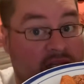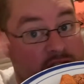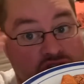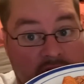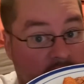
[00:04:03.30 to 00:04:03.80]

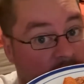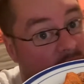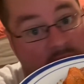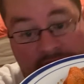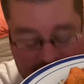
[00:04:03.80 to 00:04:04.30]
triggered,
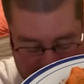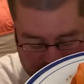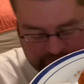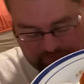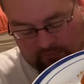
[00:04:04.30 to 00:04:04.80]
come for me.
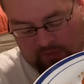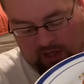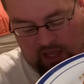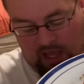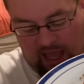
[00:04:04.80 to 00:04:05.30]

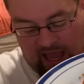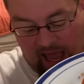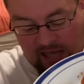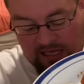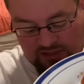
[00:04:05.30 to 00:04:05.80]

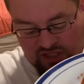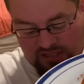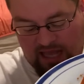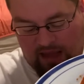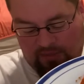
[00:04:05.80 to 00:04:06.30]
And not just
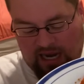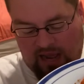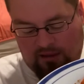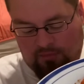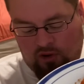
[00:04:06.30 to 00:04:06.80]
that, but I
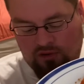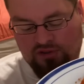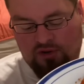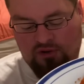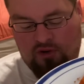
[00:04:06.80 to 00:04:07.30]
am
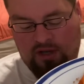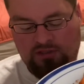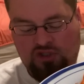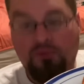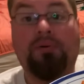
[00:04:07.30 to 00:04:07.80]
also going
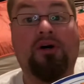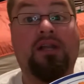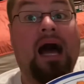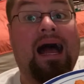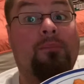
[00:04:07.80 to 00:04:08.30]
to put,
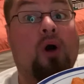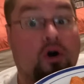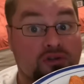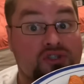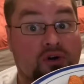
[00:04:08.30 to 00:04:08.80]
I am
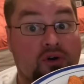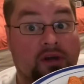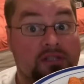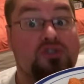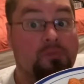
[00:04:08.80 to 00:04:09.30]
also
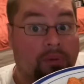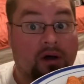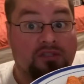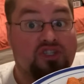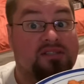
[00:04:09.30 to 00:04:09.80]
going to
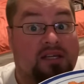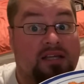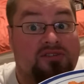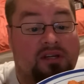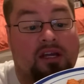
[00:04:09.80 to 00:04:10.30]
put, just in
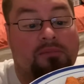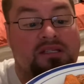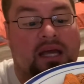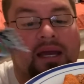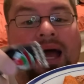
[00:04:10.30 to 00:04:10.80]
case you didn't hear me
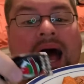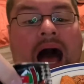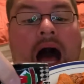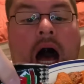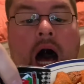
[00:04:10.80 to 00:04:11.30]
say it,
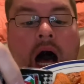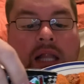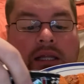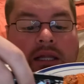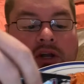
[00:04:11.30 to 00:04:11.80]
a
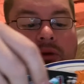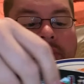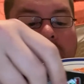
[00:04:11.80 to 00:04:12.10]
little bit